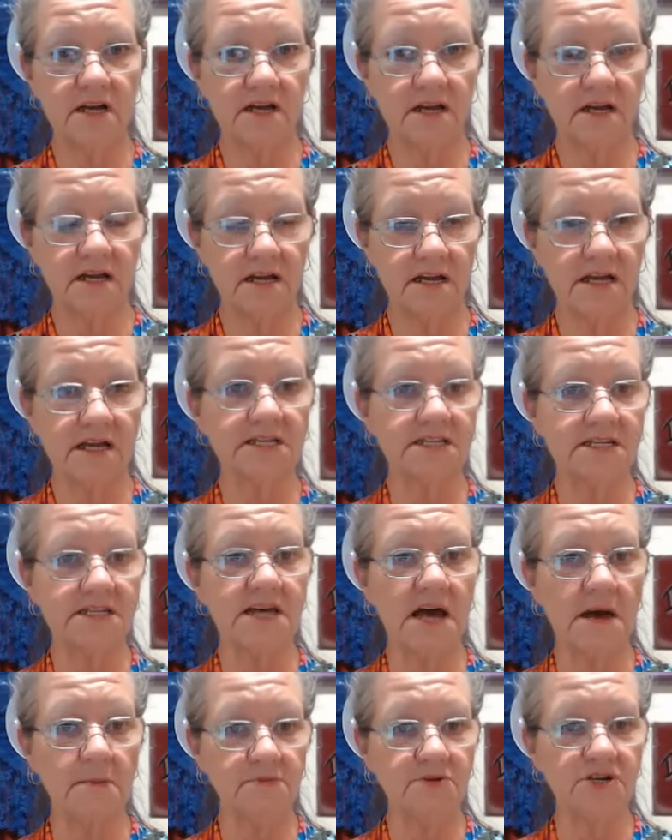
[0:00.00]

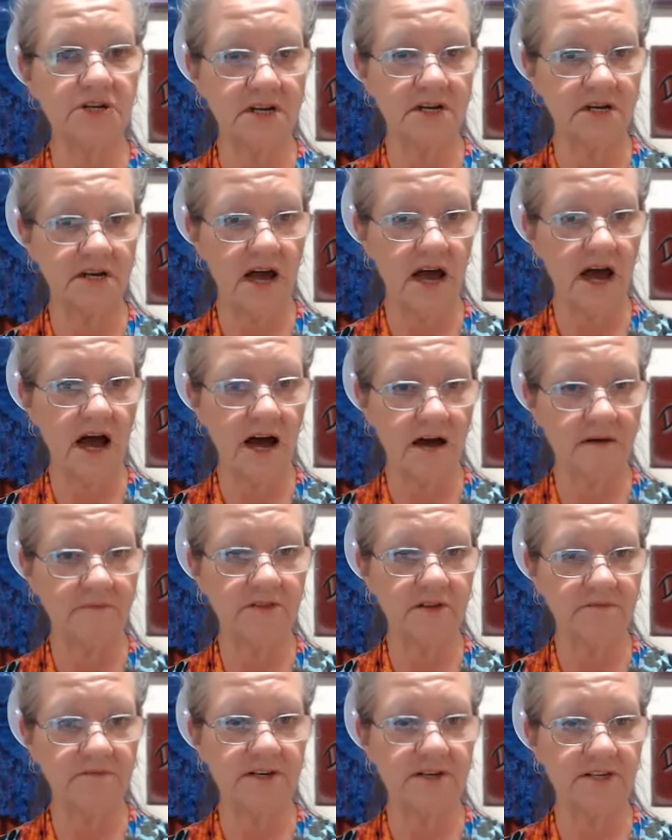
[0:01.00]
conception of the
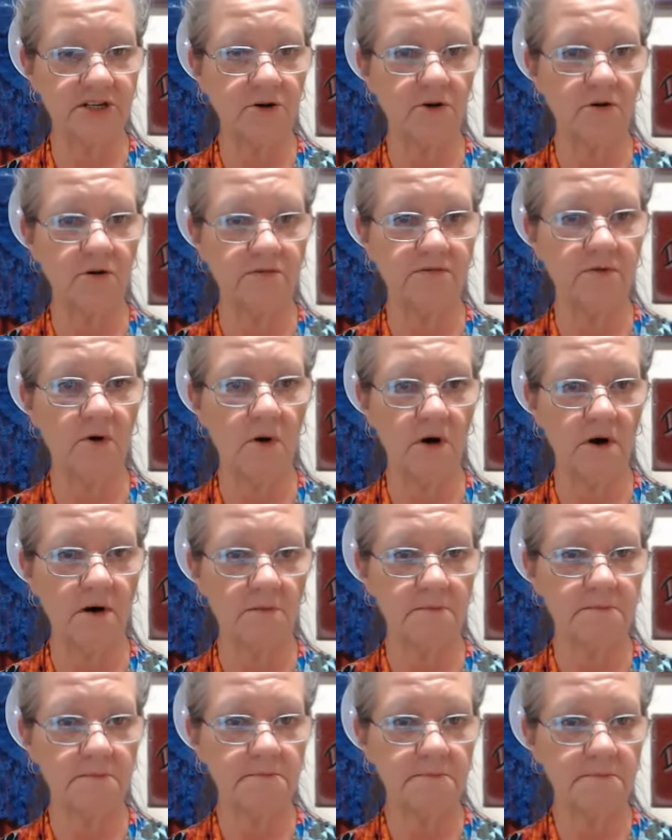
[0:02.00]
physical form.
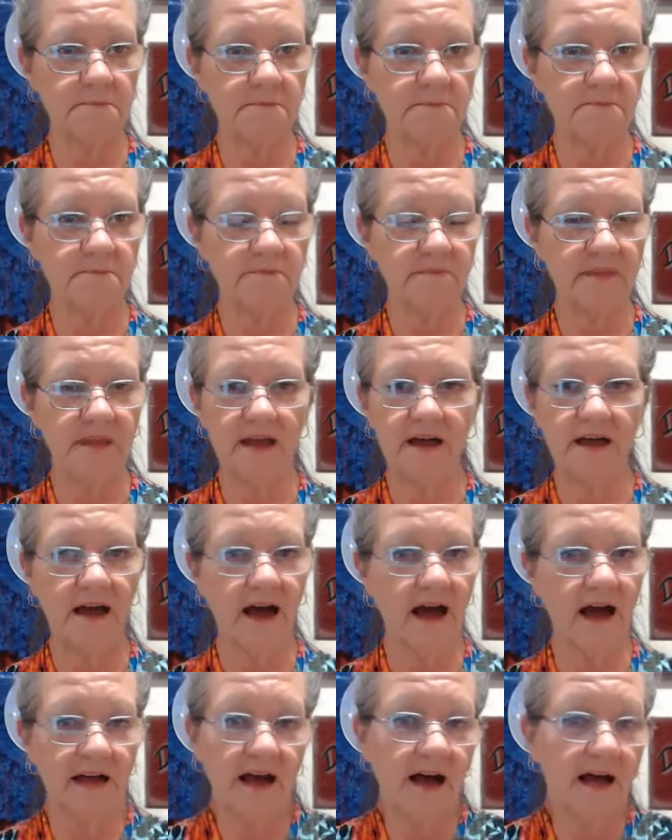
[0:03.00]

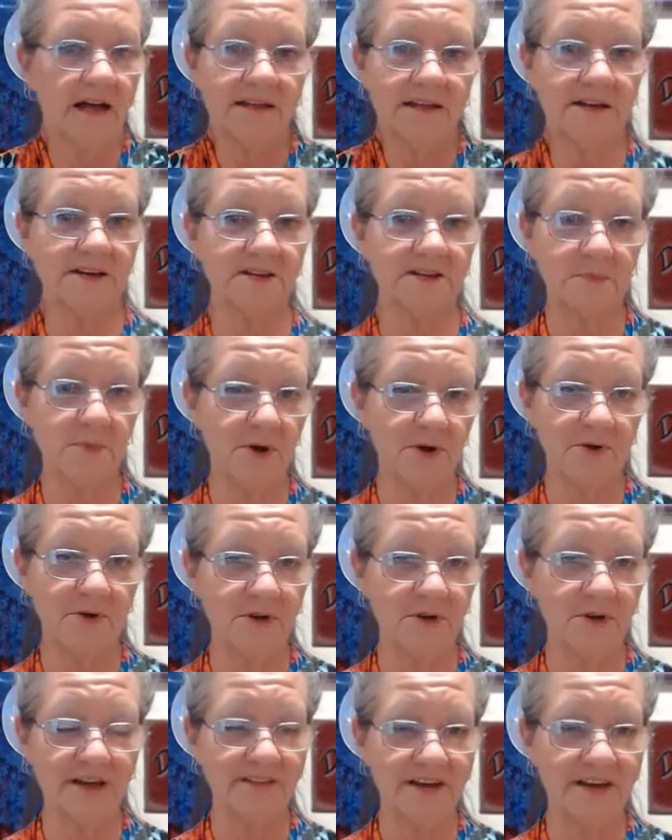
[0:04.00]
I think it's beautiful.
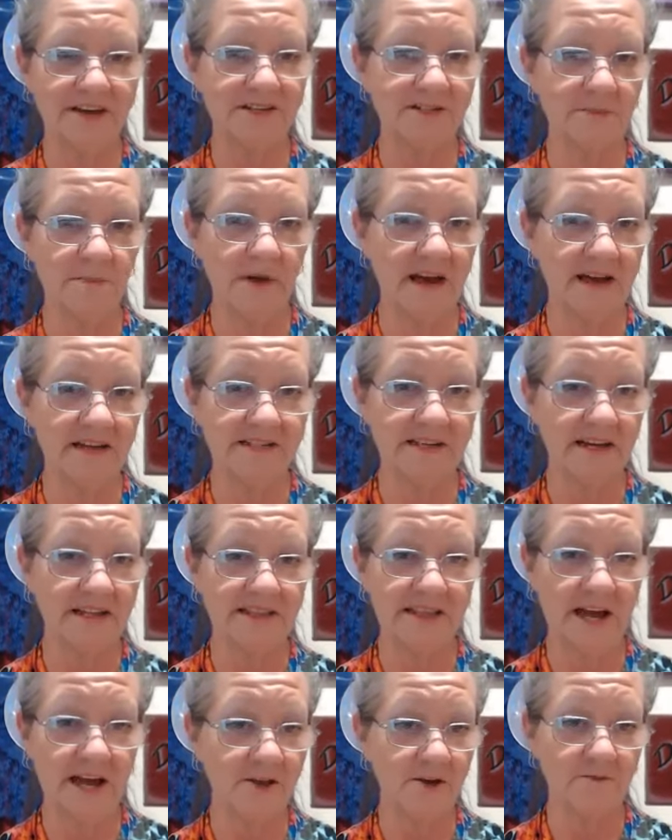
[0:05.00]
I think it's amazing.
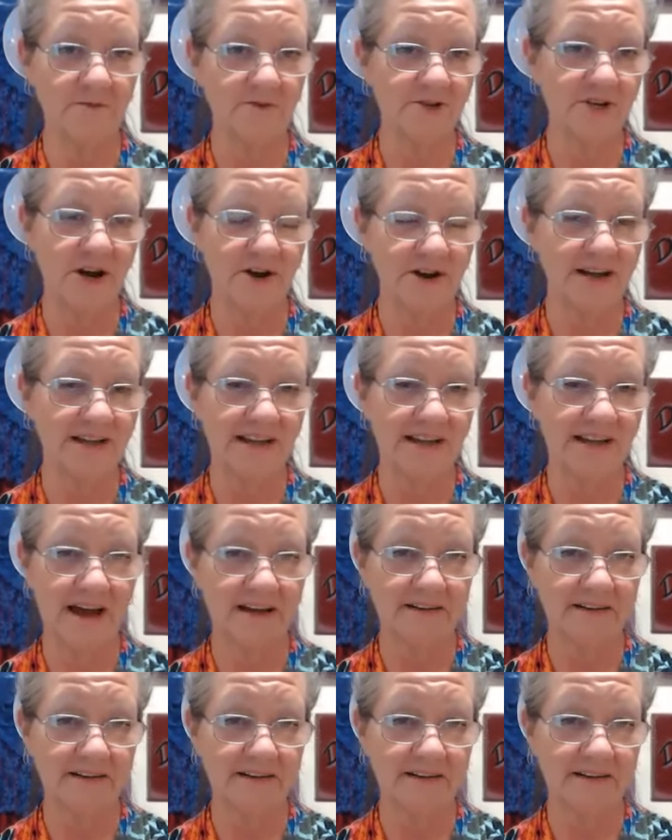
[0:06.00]
Thank you for sharing that.